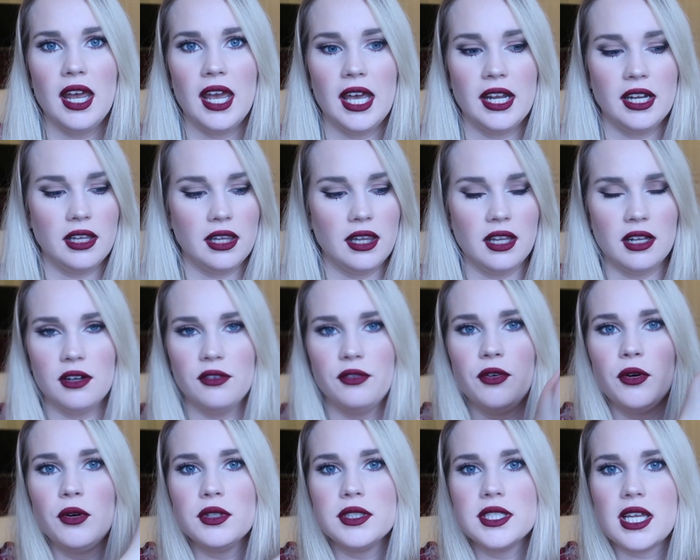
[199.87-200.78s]
And then it
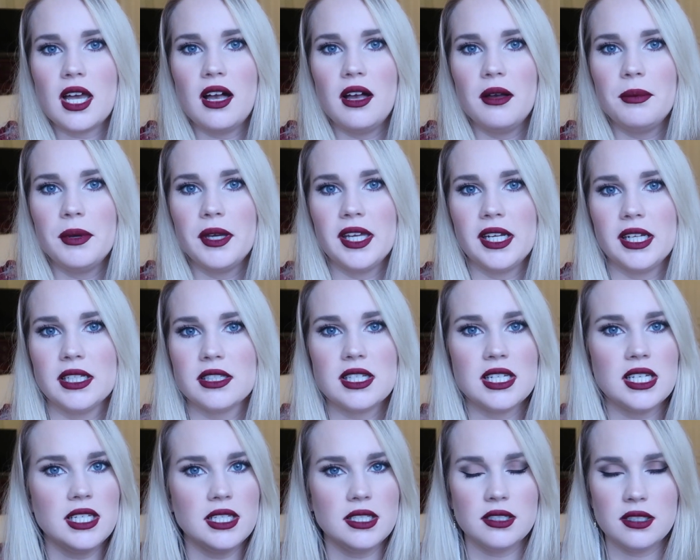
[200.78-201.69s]
folds up and
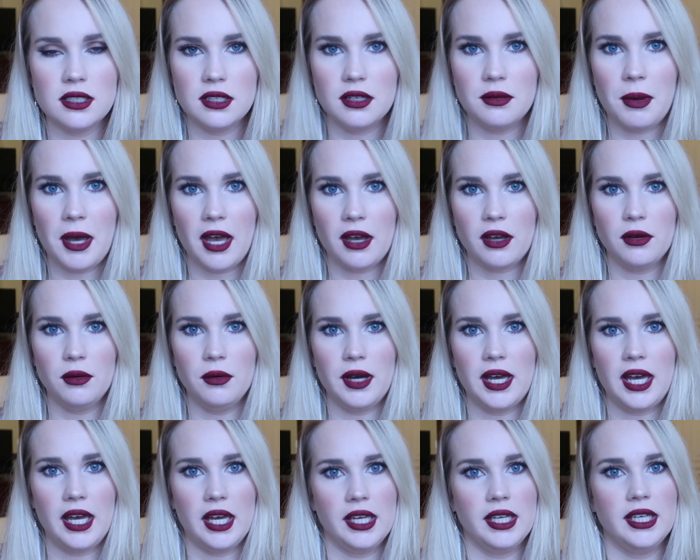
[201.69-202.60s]
it's easy to pack
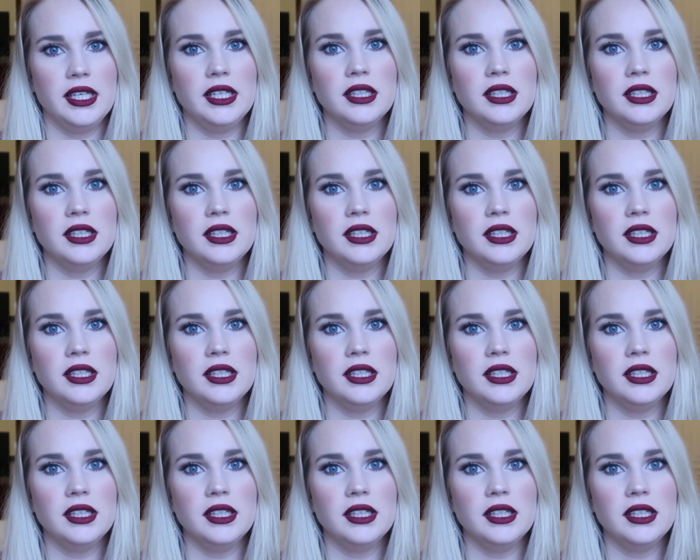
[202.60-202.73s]
away.